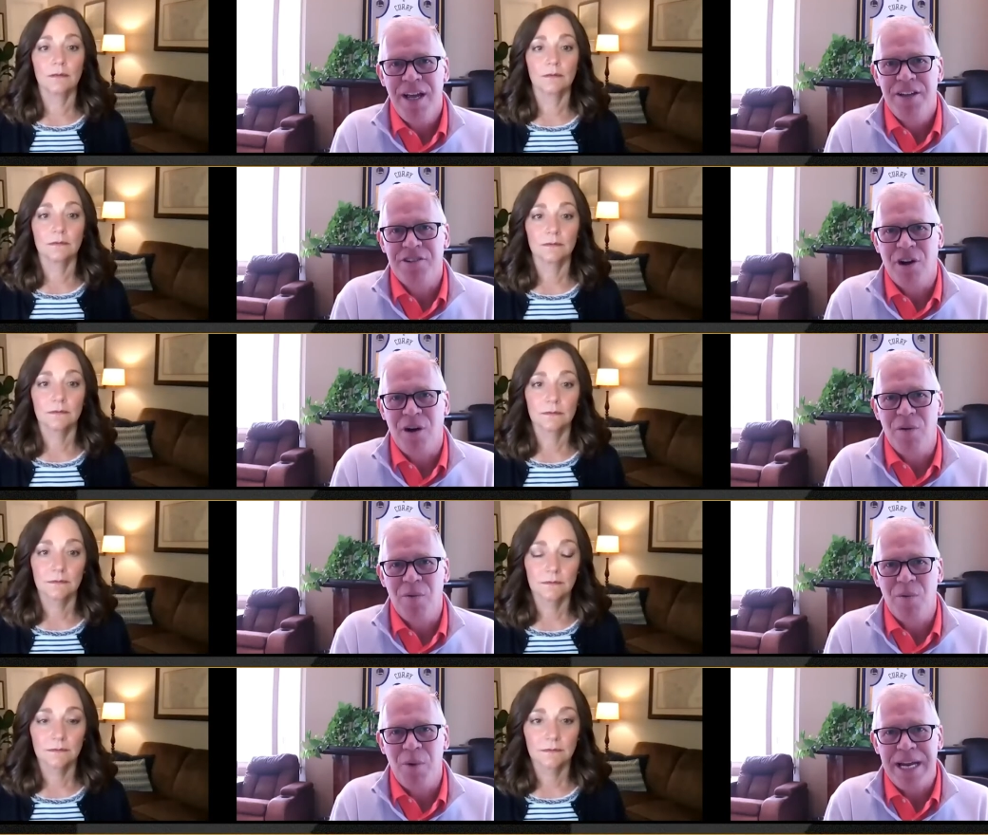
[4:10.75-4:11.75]
Speaker 1: So
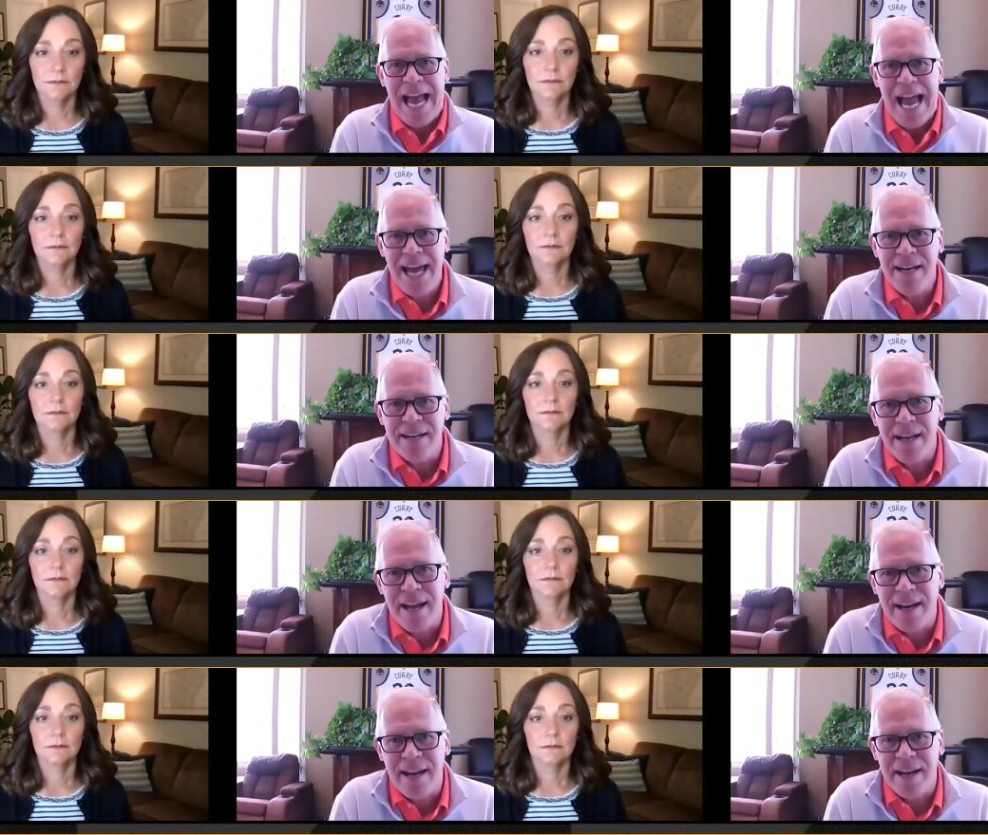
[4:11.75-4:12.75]
we had an,
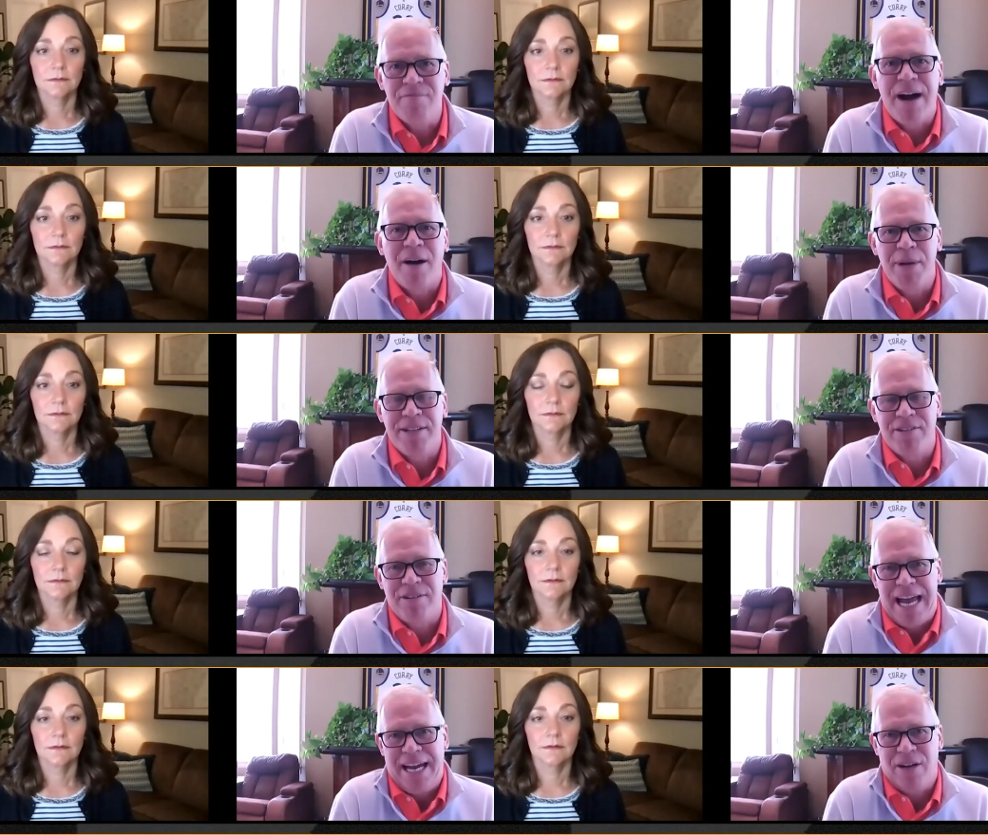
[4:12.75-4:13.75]
an environmental
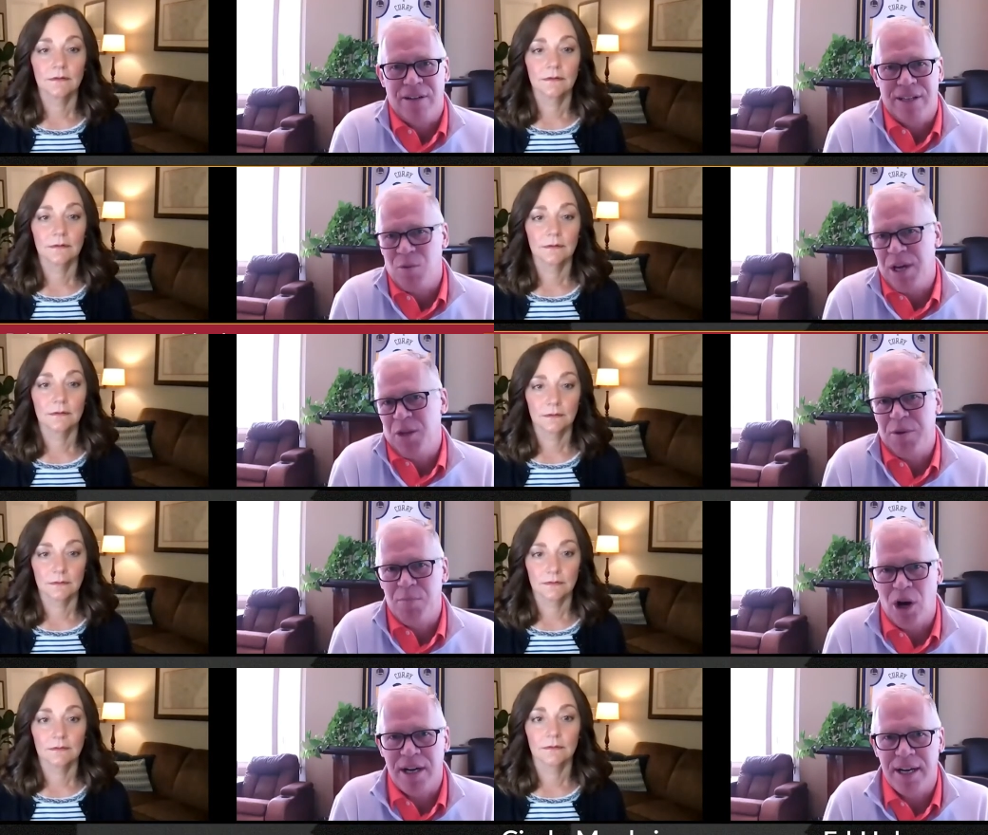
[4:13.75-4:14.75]
angle in the way that we
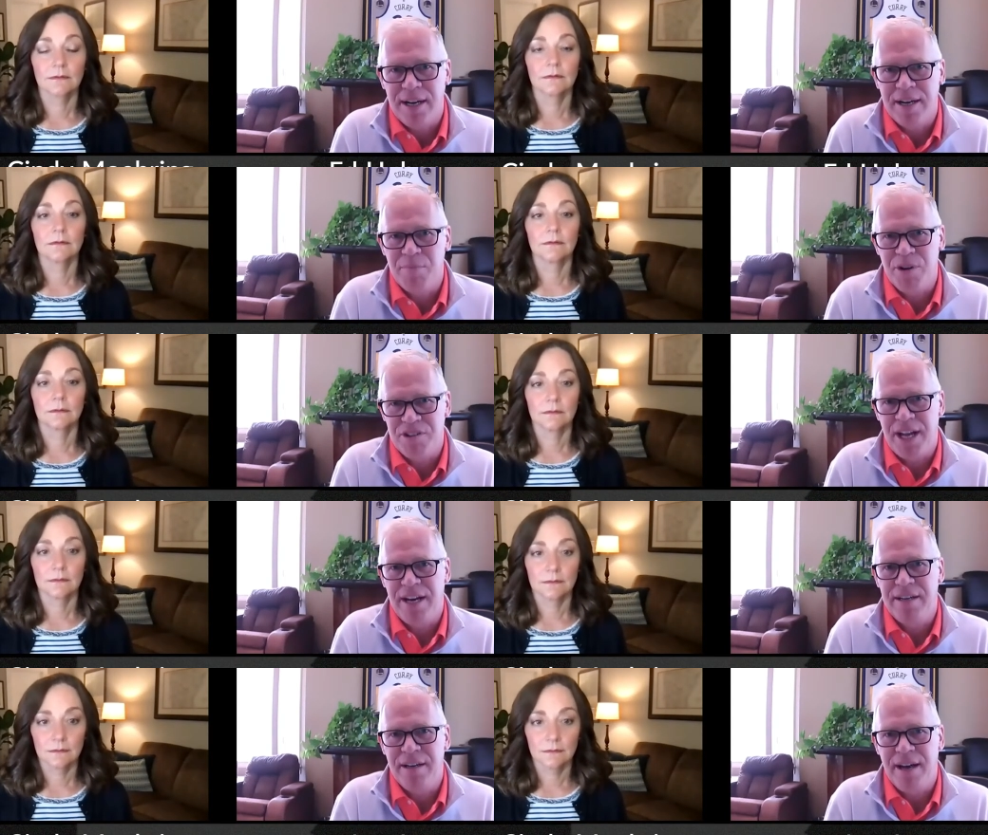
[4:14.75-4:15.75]
marketed and
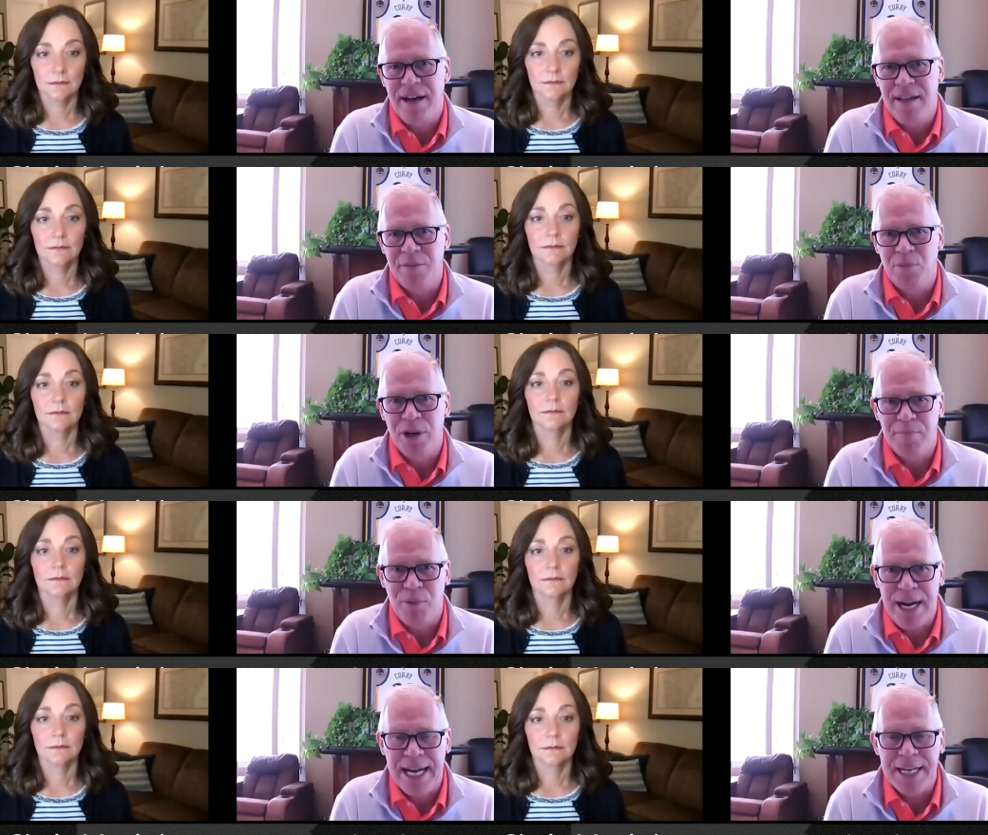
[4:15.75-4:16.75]
presented uh, the Brita
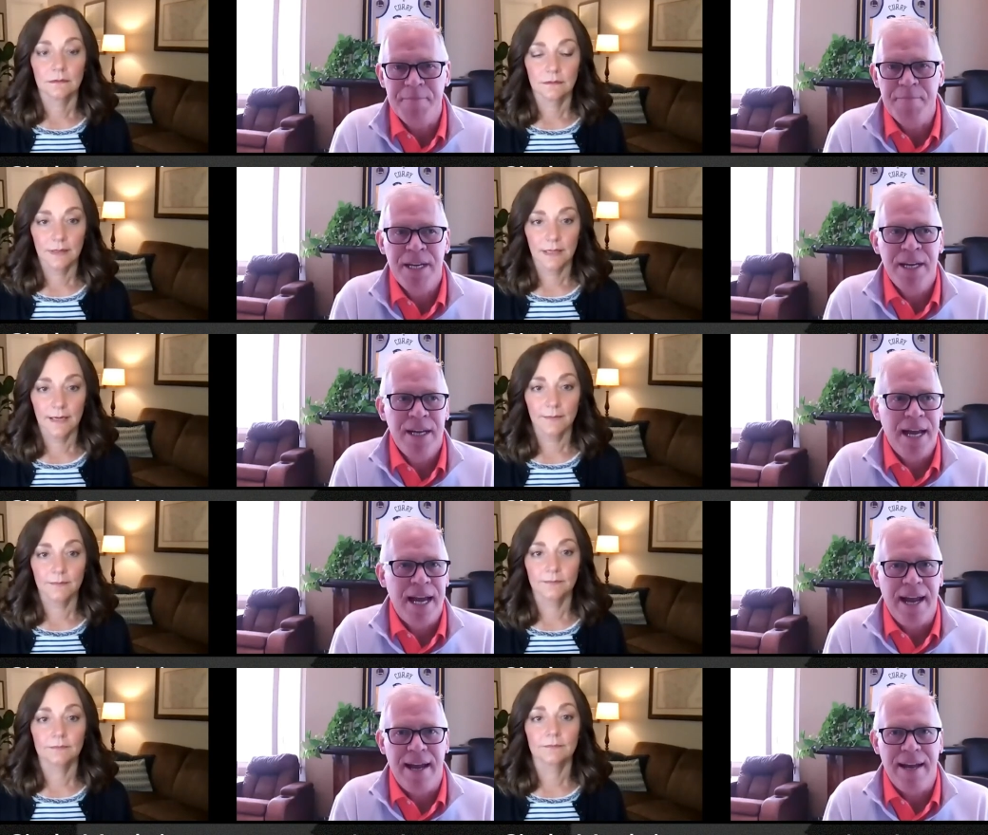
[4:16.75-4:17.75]
brand. Yeah.
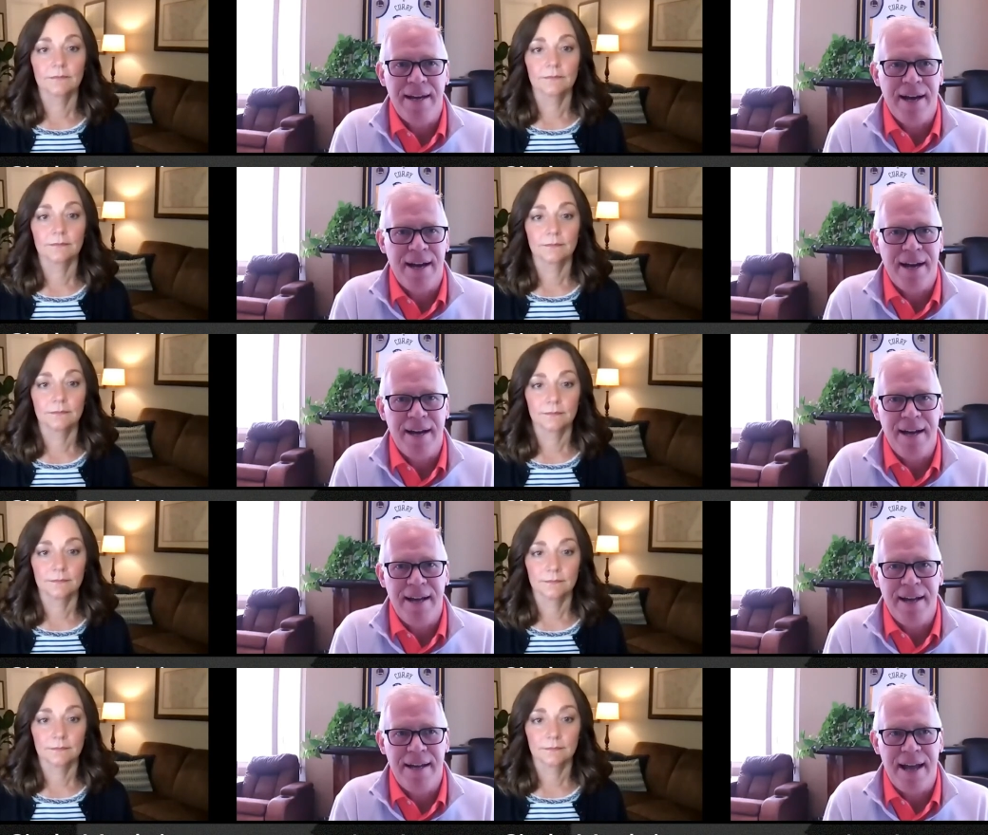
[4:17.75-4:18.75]
And uh,
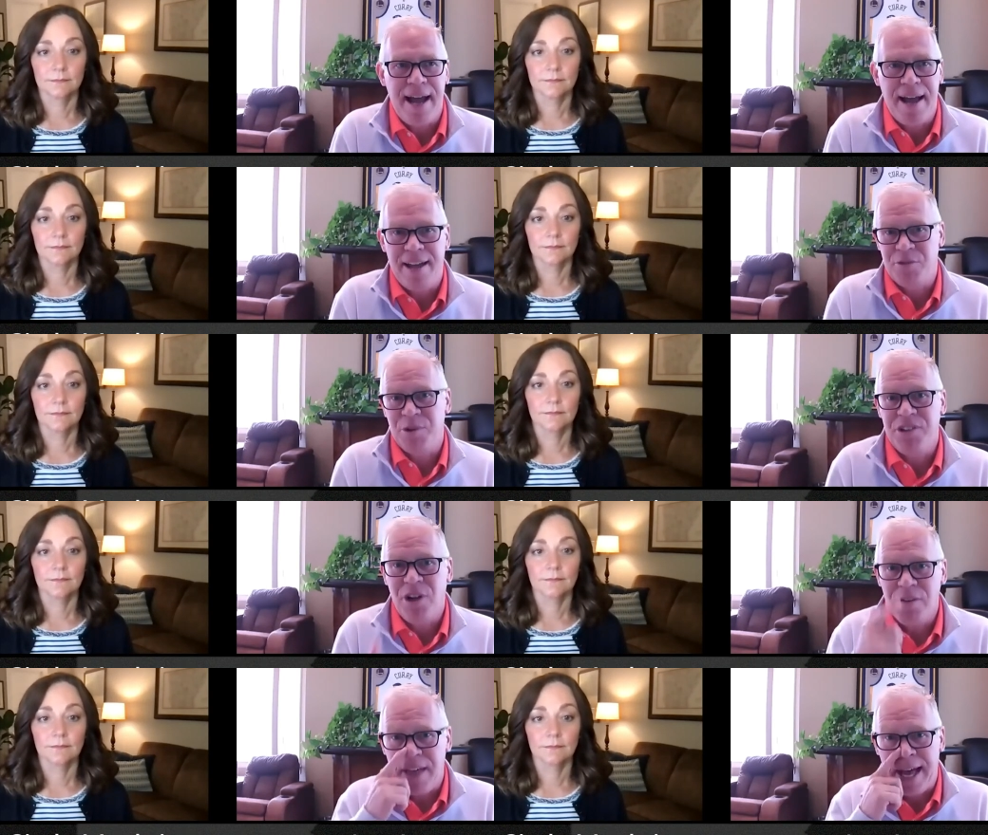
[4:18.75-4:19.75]
as a
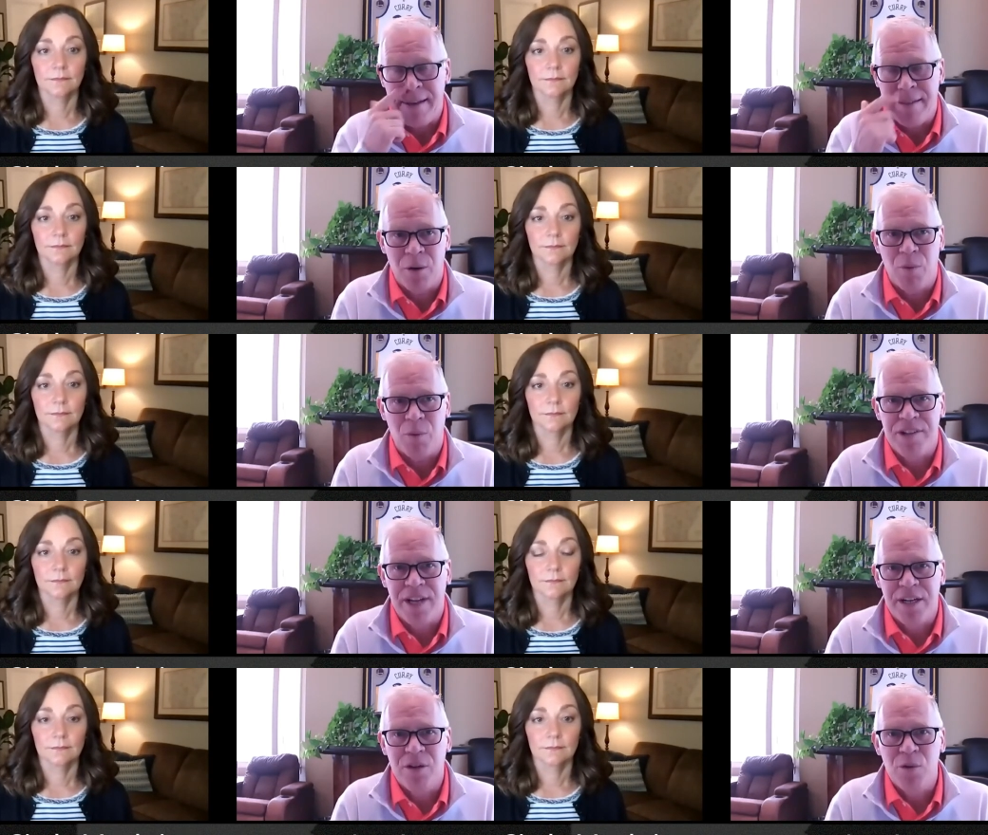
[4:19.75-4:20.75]
result of that, there was
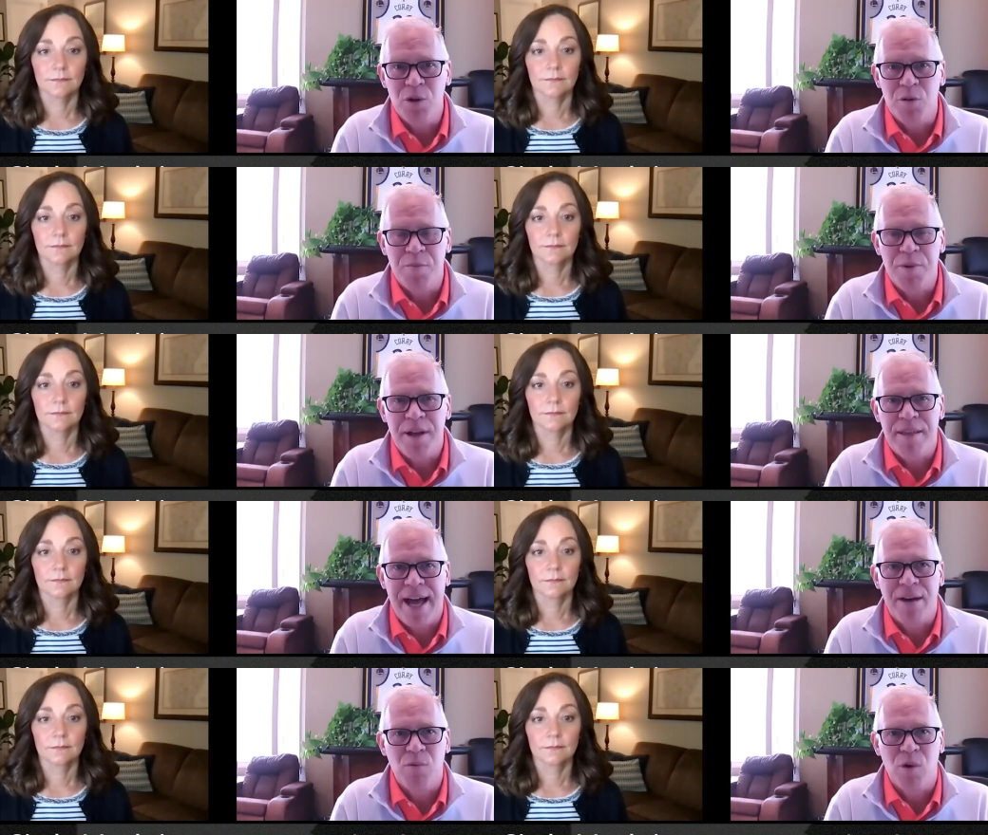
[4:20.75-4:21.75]
a group
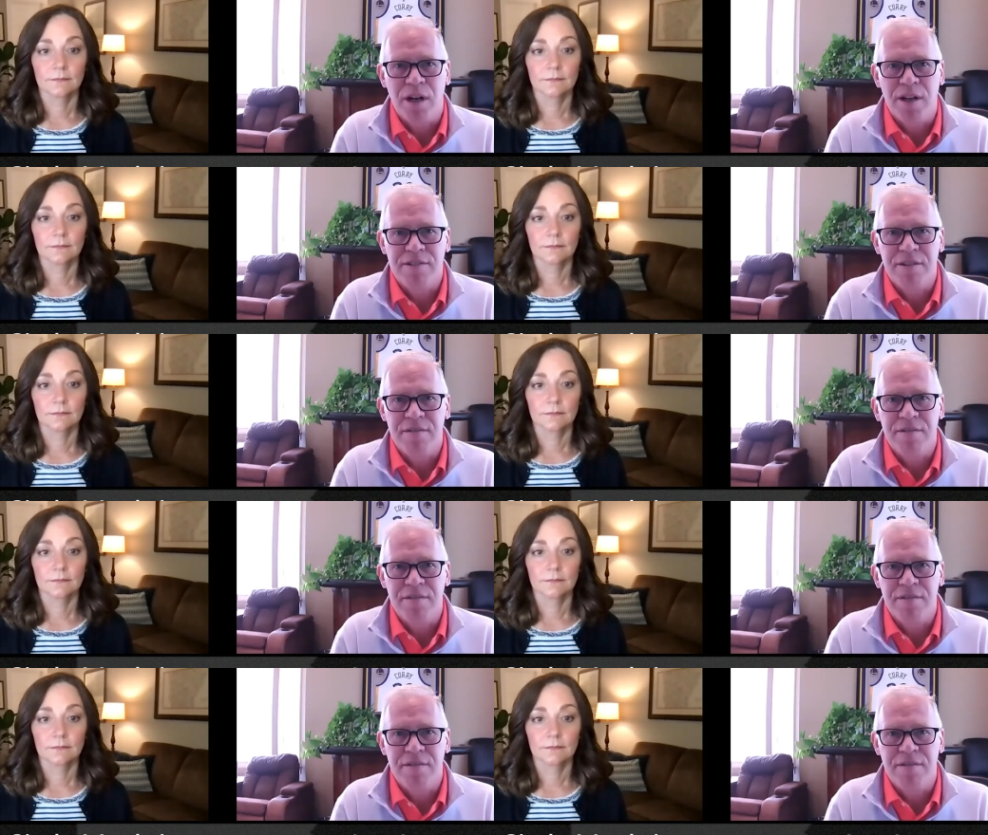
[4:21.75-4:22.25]
that was